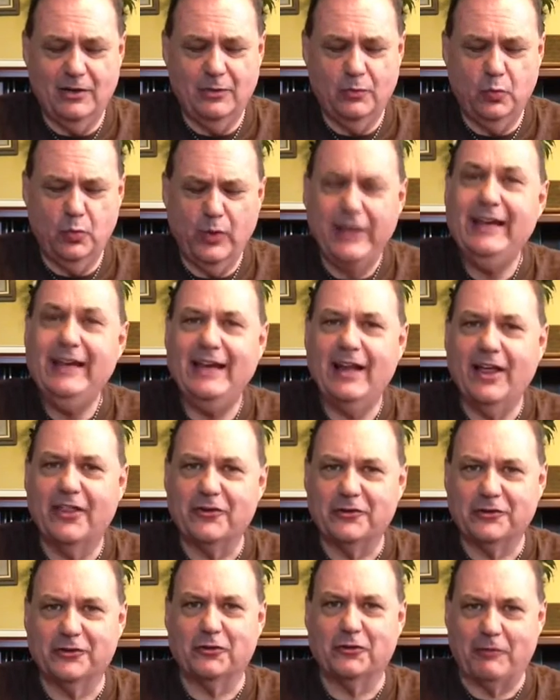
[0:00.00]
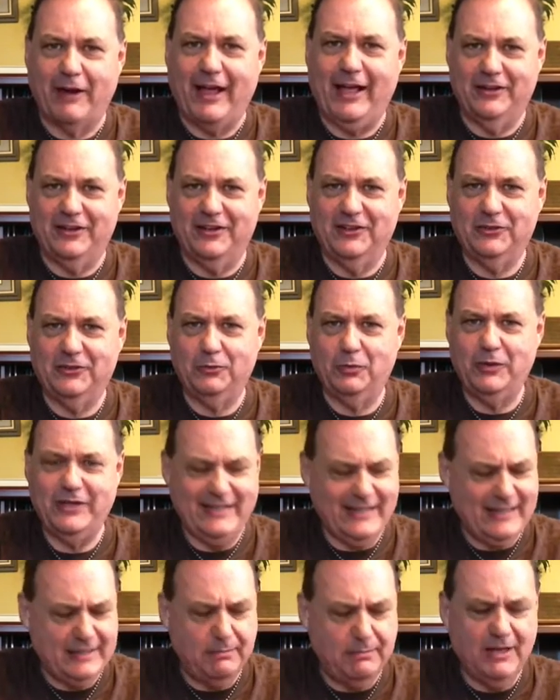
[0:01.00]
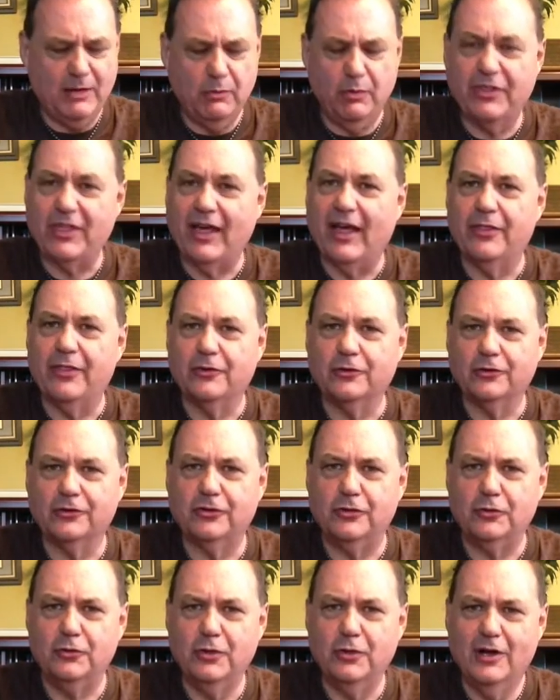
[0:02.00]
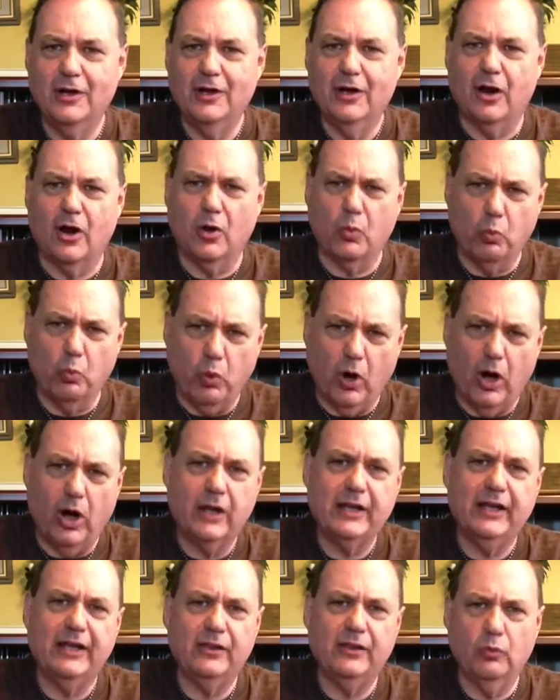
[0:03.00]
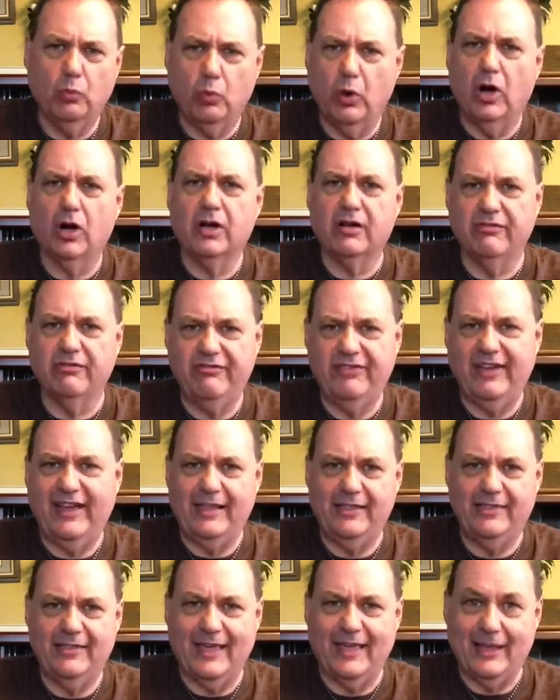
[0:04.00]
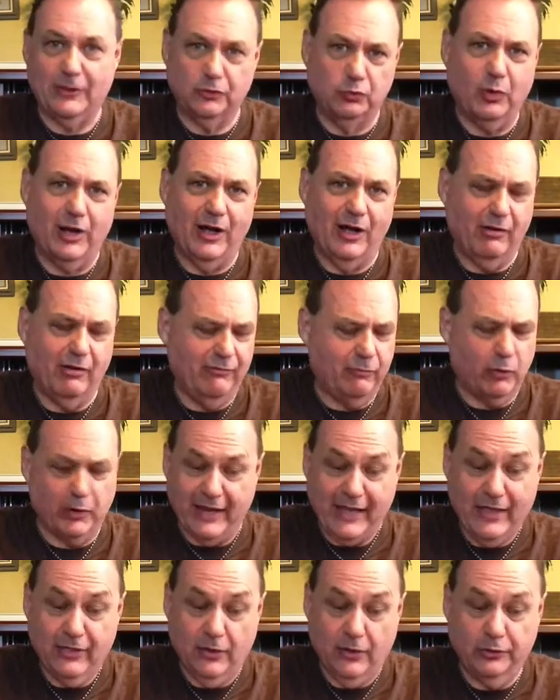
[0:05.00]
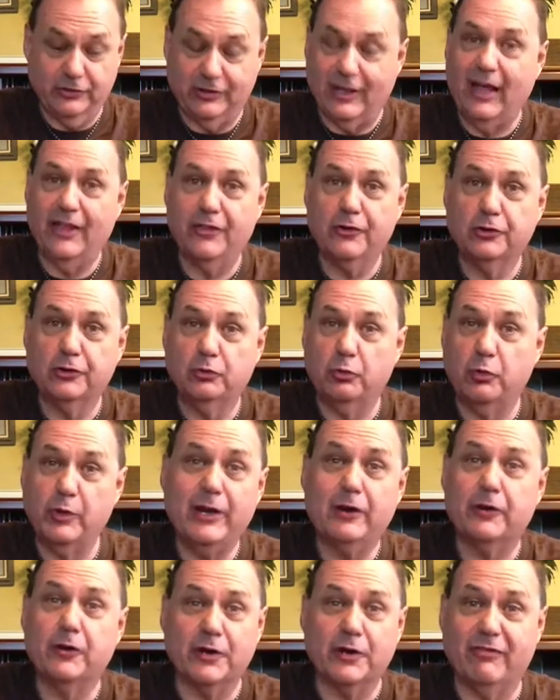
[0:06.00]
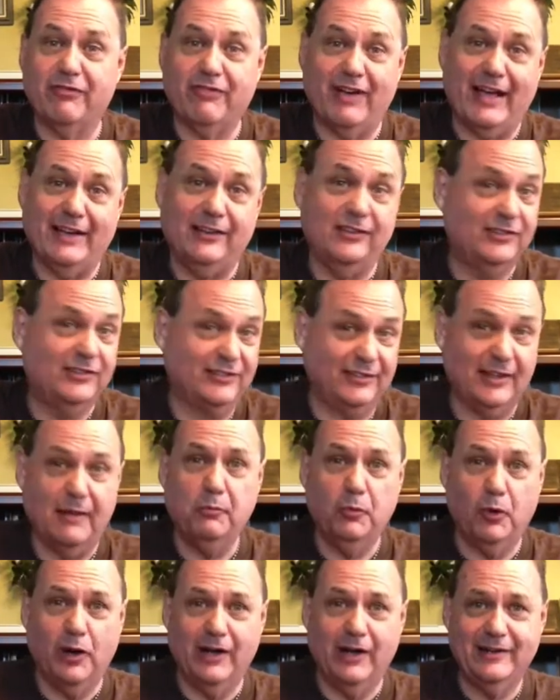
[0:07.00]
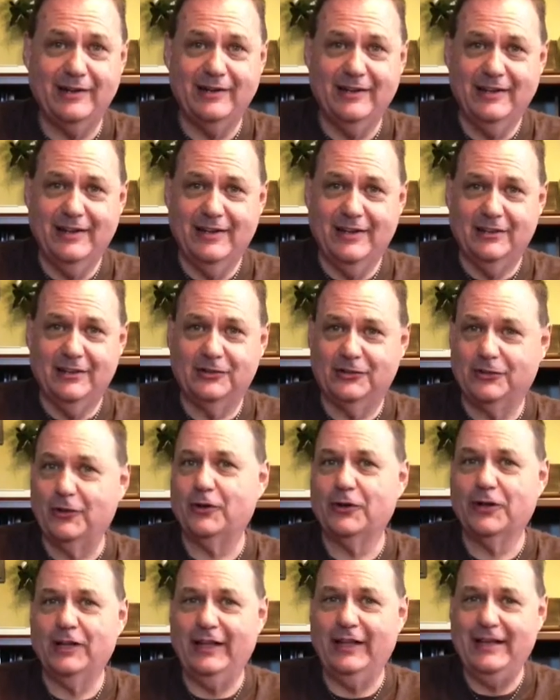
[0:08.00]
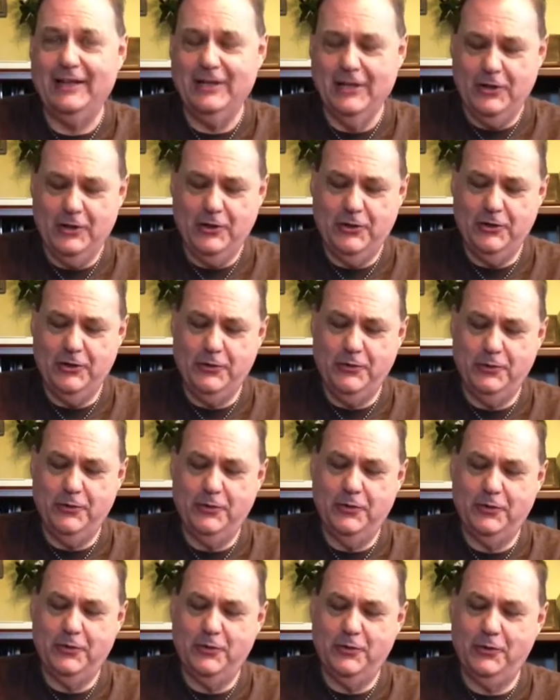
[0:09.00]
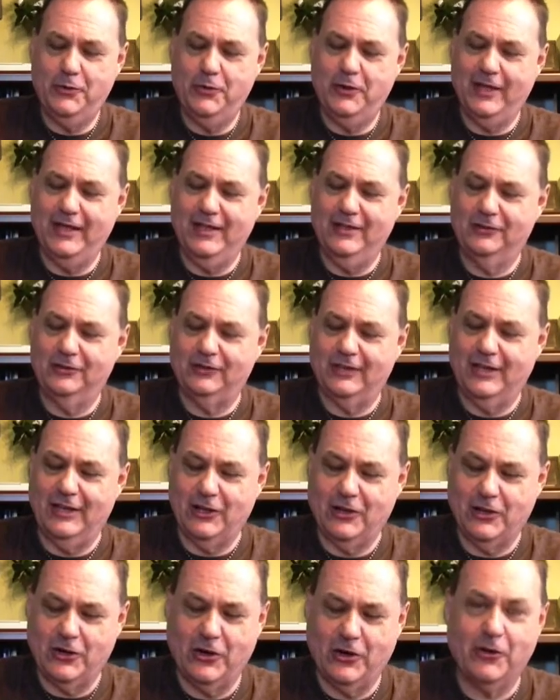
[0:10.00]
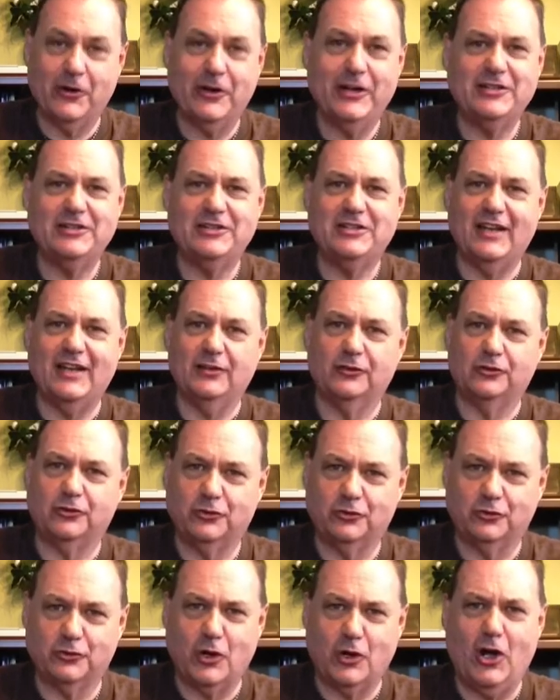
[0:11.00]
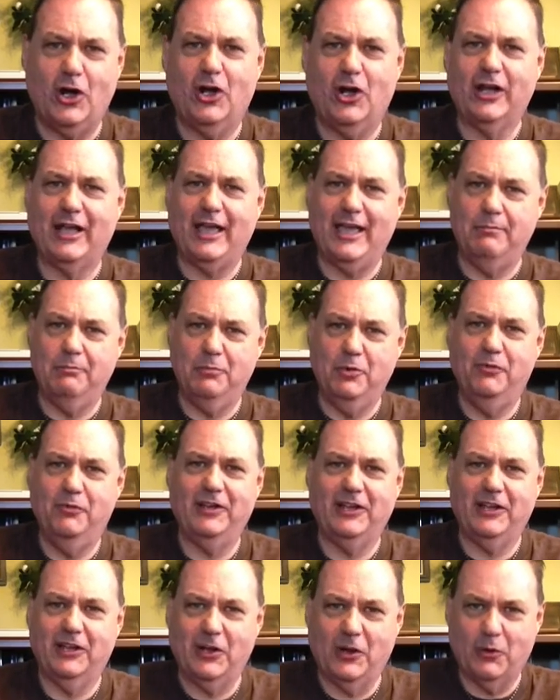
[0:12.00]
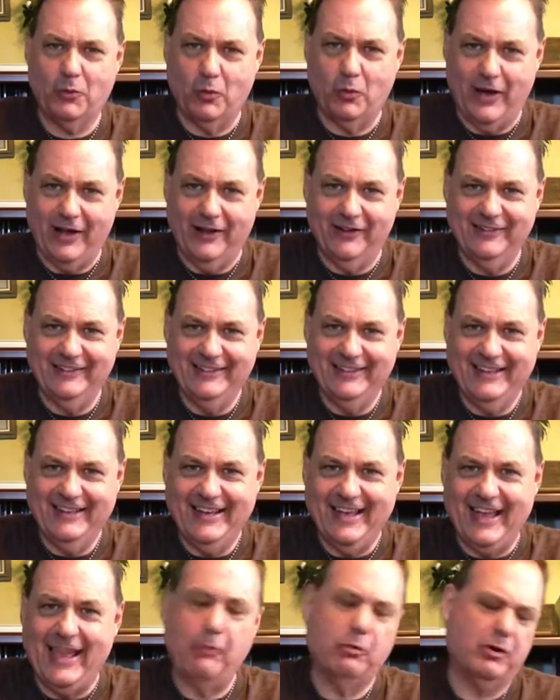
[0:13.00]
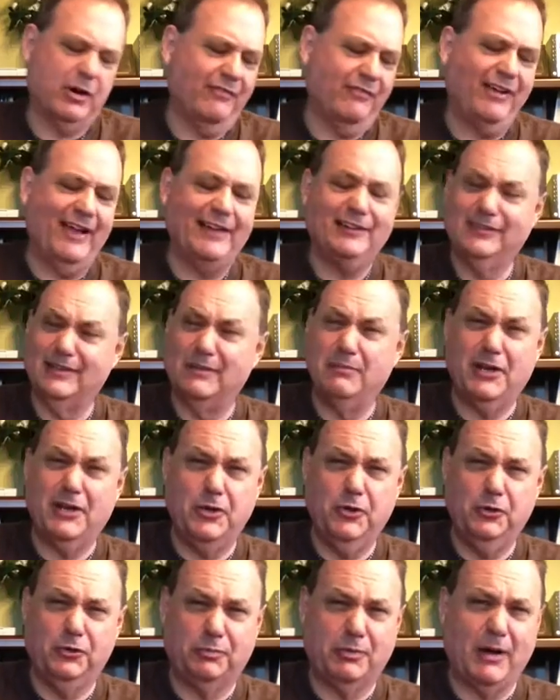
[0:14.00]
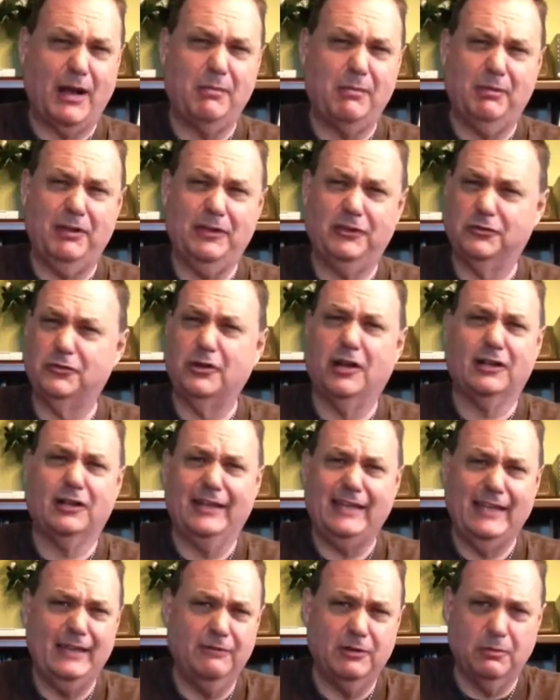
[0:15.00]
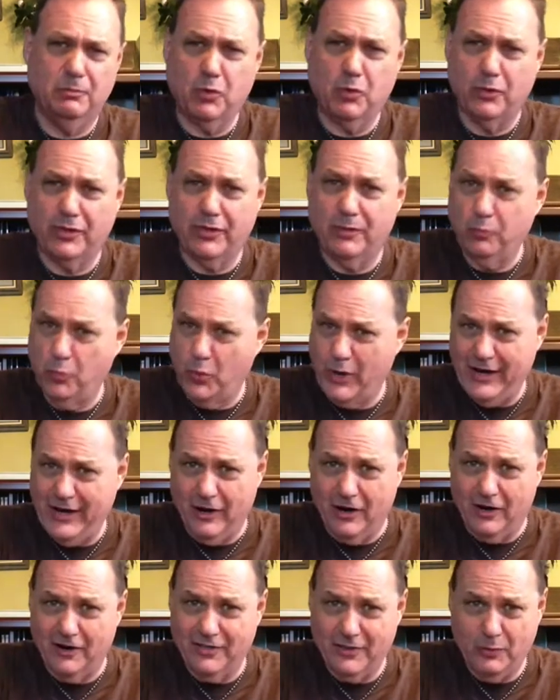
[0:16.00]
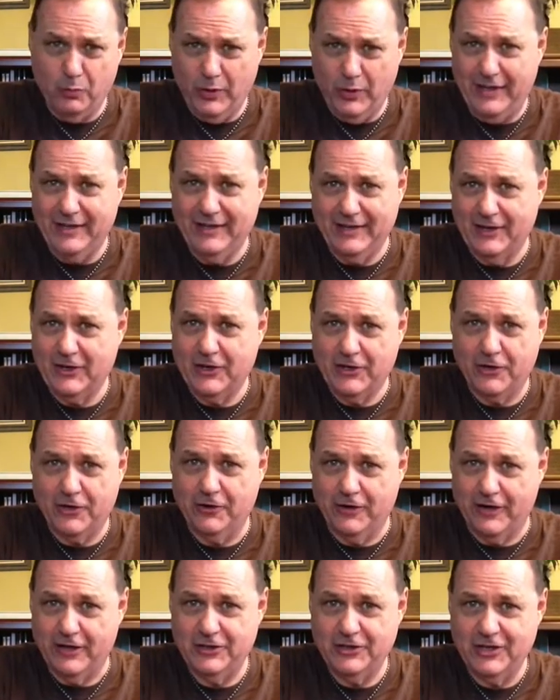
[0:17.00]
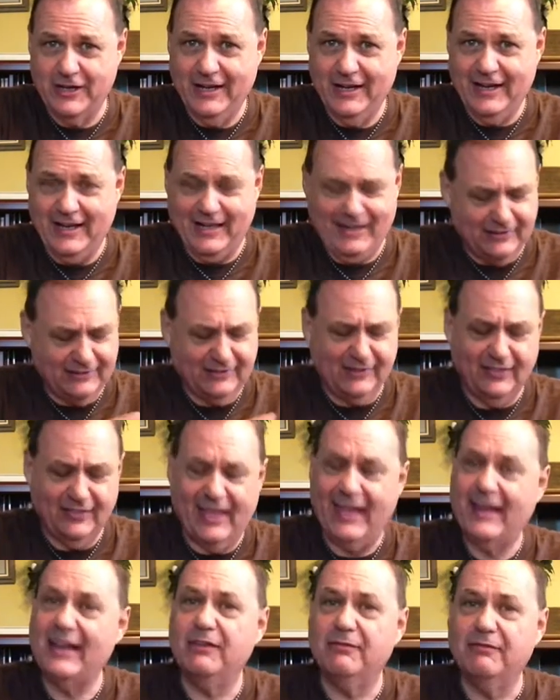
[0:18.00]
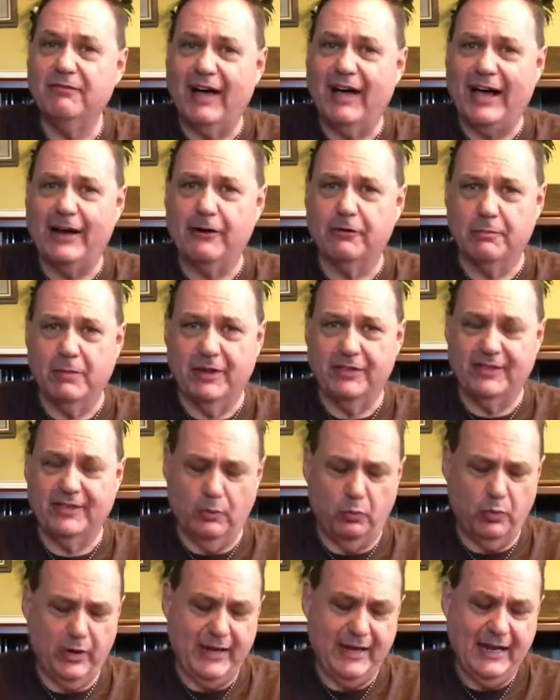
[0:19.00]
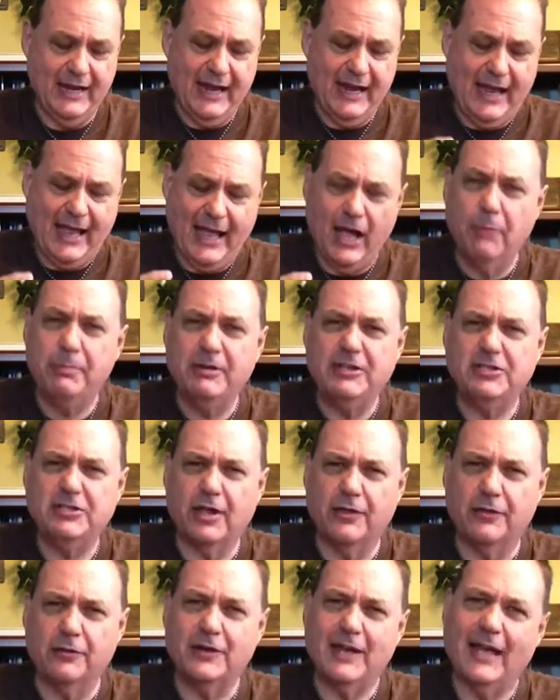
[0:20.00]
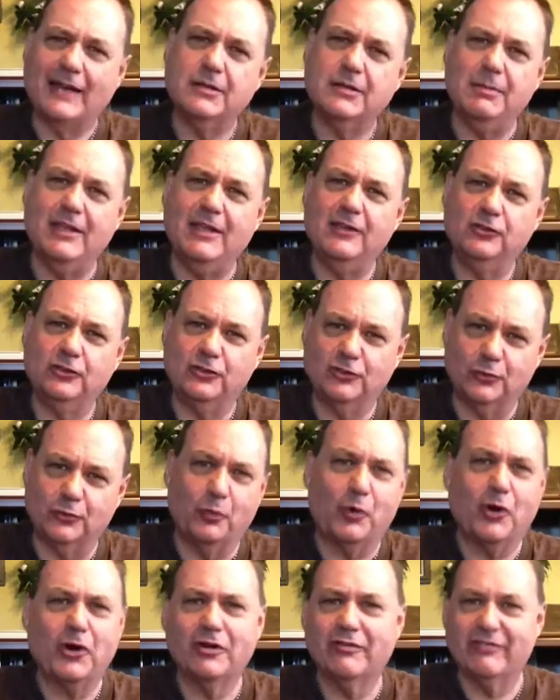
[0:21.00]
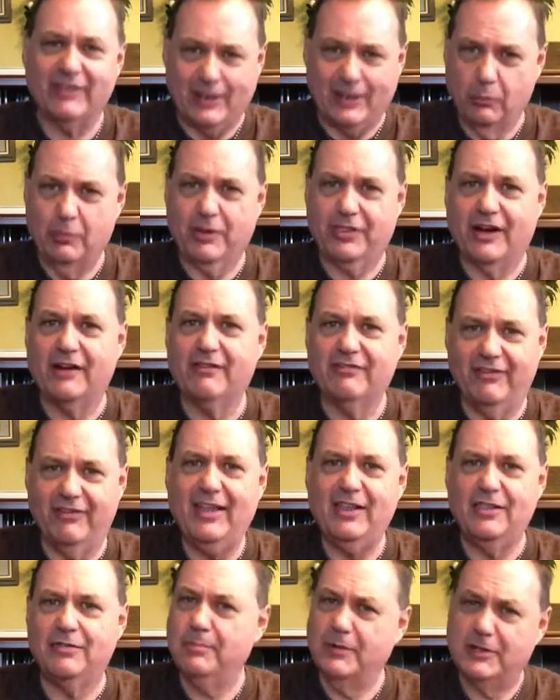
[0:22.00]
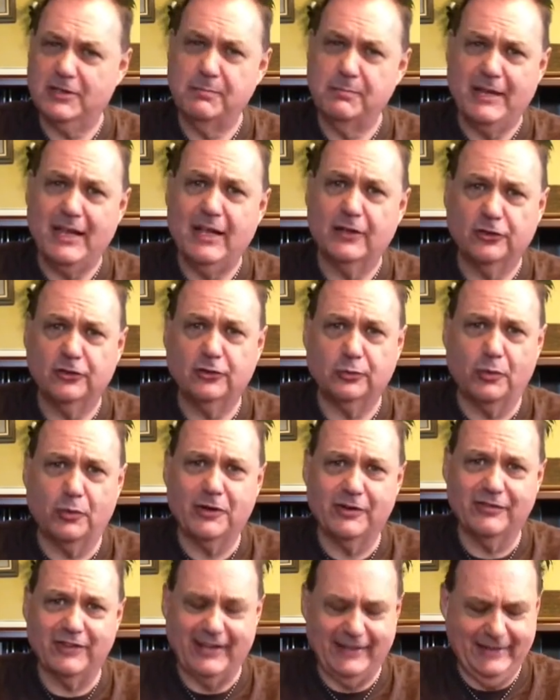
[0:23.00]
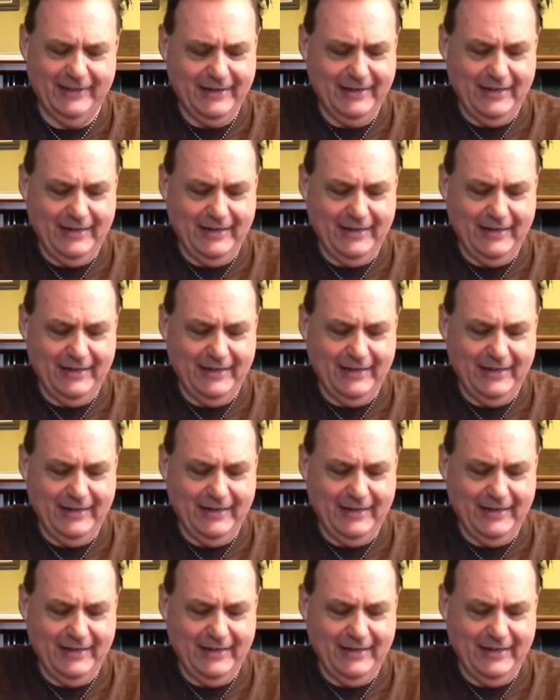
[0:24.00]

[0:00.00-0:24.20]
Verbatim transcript: we need others around us. We need to be with others who are walking the walk of faith as well. For in those others, we are going to find someone certainly who who is encouraged and strong and moving along well. And we're going to find somebody who's probably struggling even more than we are that we can encourage. And it's in that environment that we help each other not to be swerving with our faith, but to be unswerving.